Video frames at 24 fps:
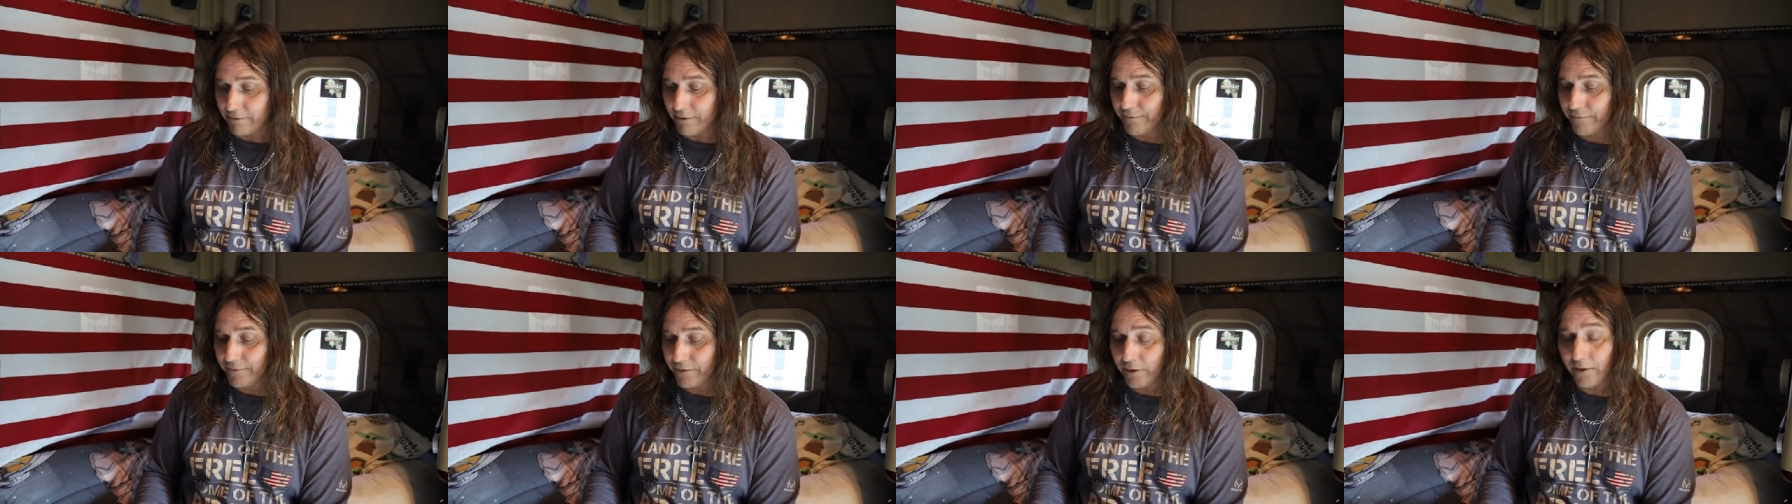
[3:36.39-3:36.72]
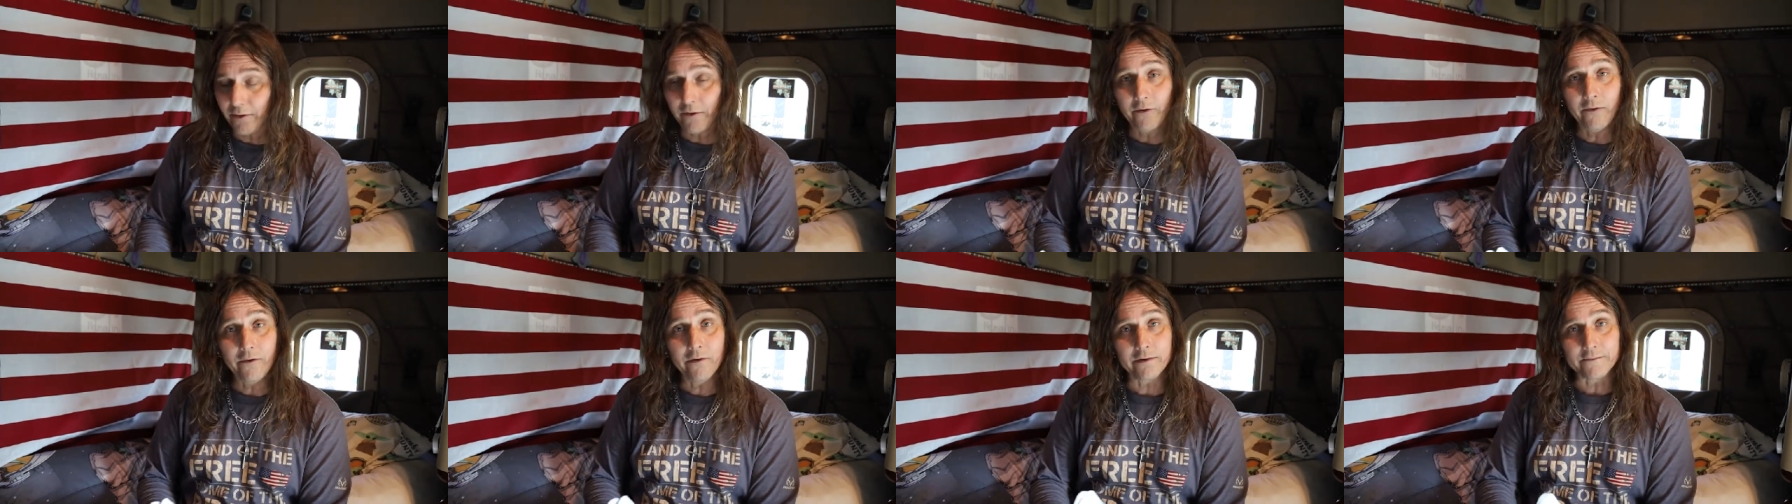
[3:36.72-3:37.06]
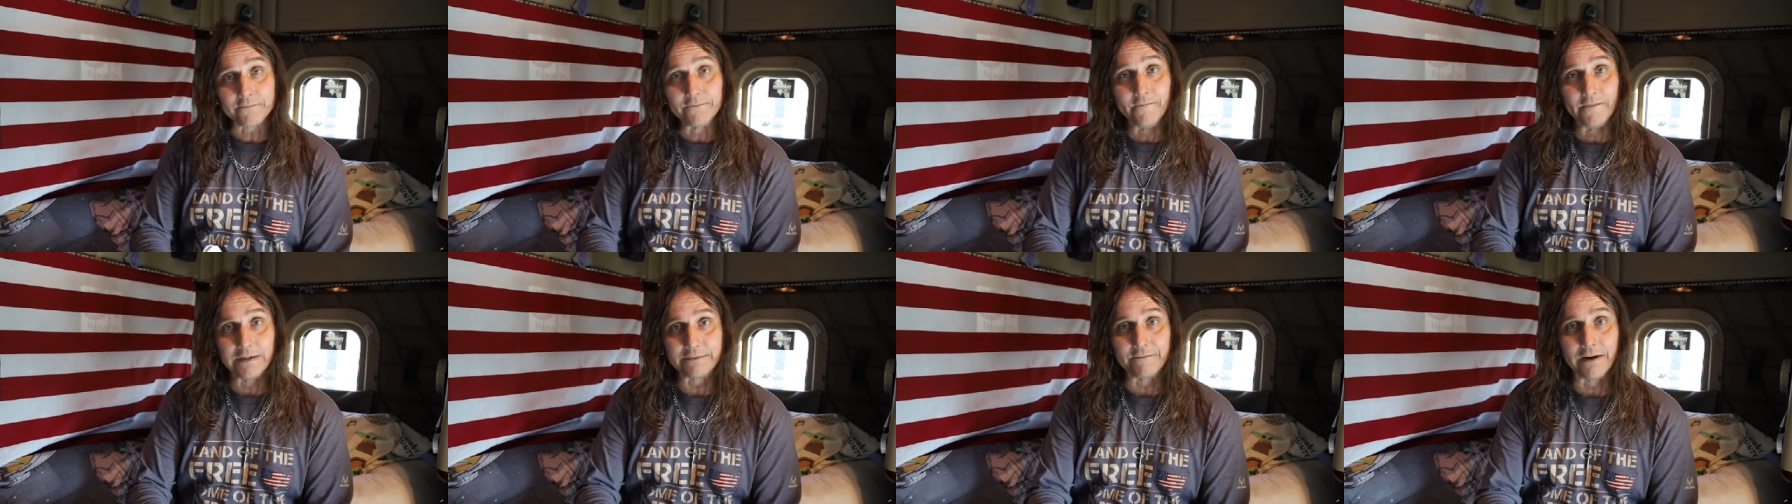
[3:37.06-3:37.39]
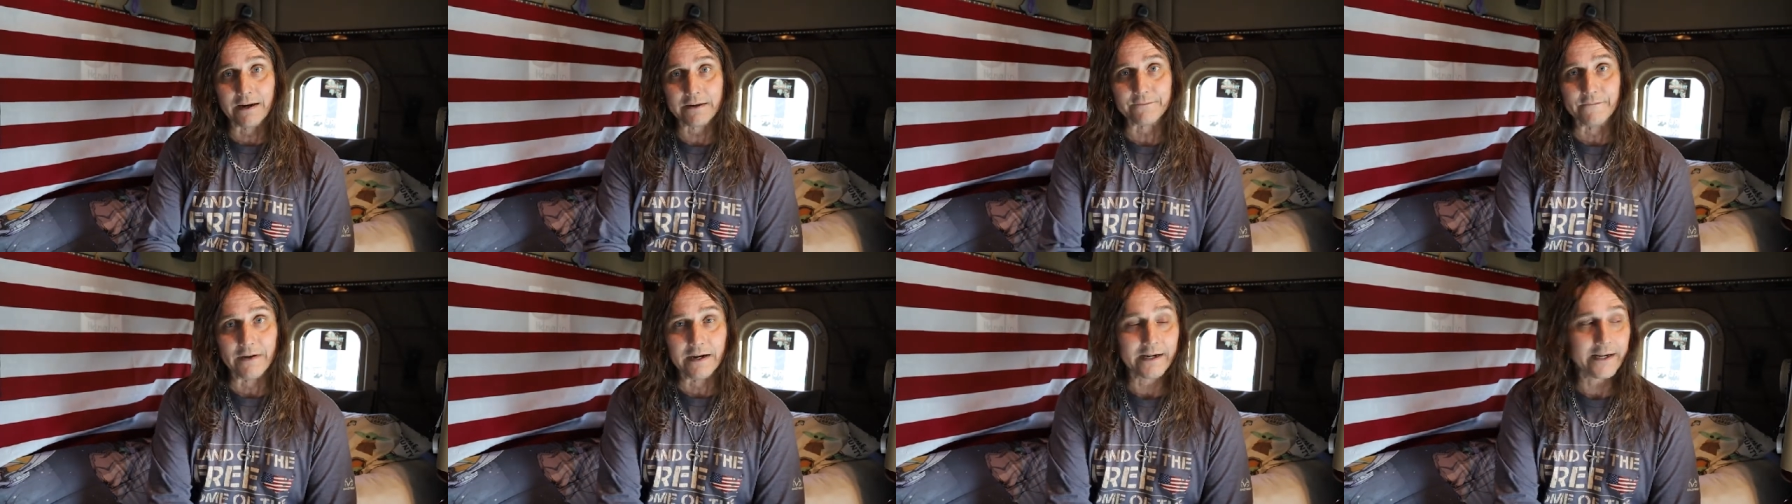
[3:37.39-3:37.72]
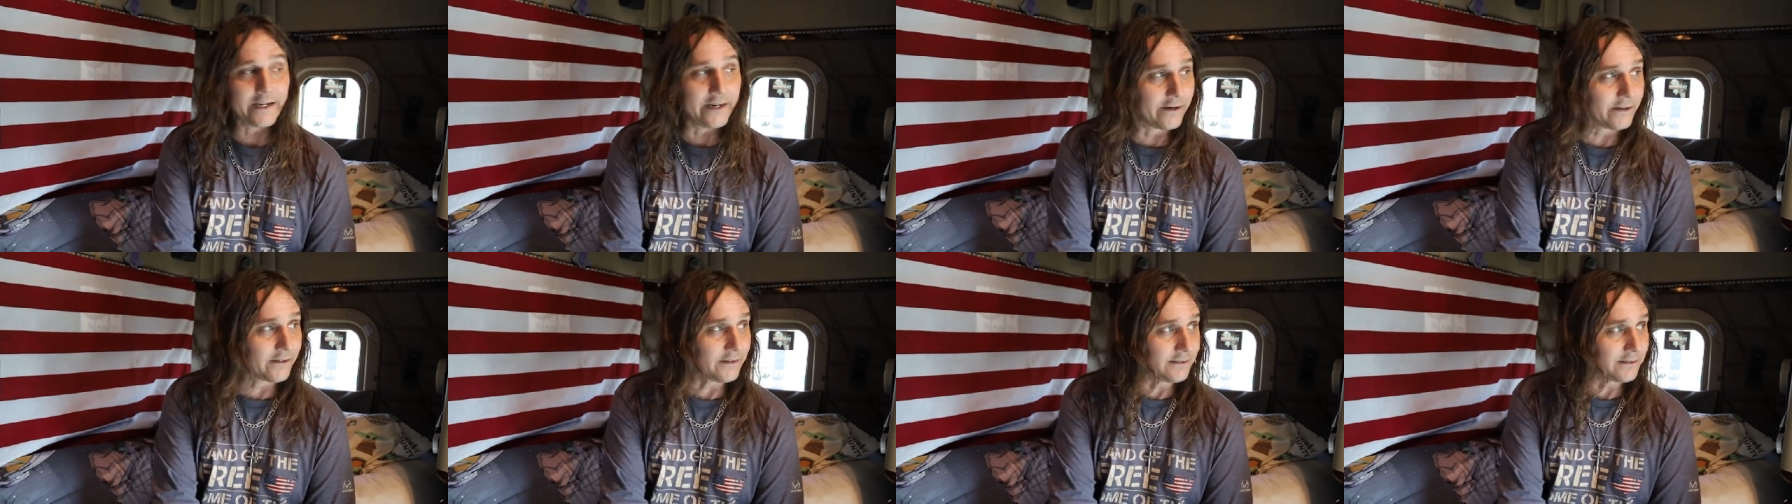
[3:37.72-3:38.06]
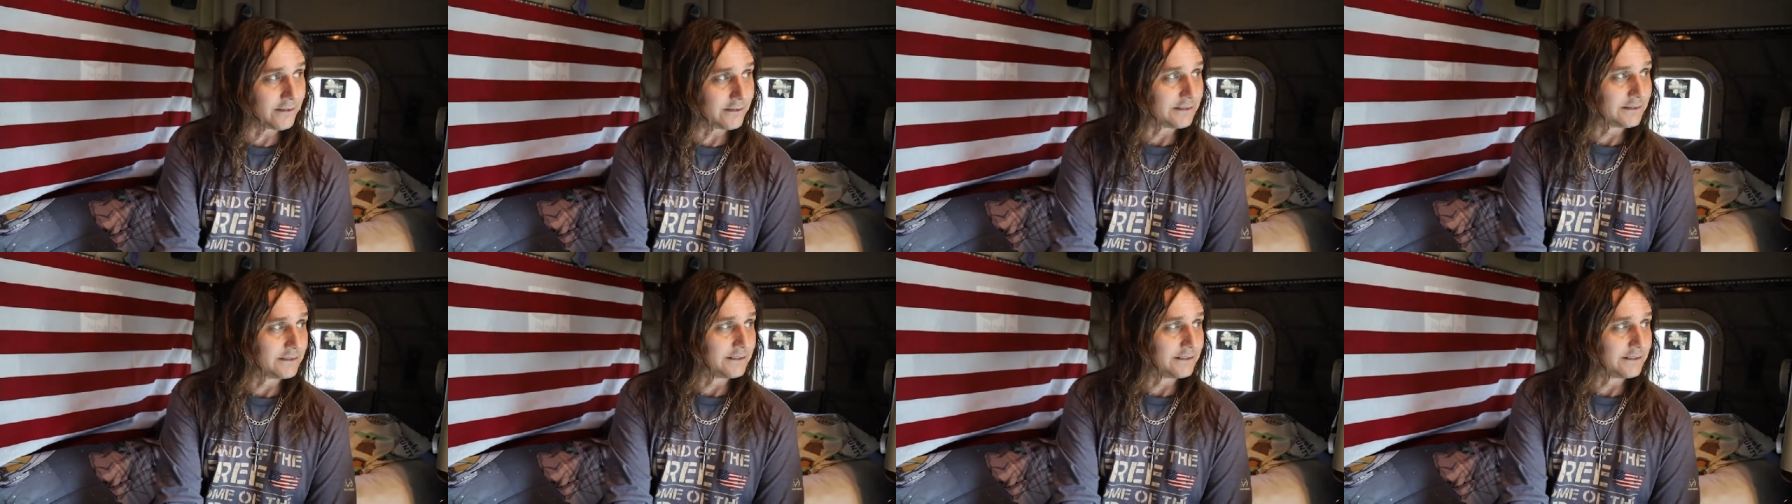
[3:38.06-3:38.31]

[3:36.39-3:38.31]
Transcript: review here